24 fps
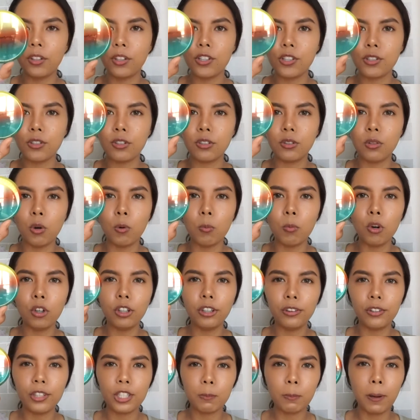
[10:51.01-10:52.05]
There's no more
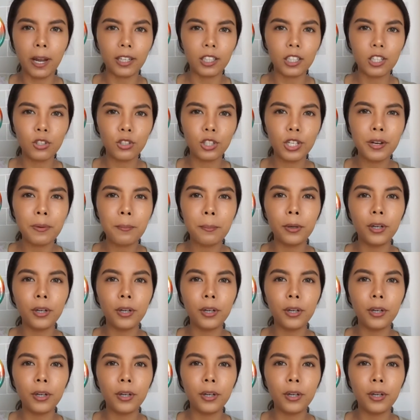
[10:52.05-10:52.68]
in this packaging,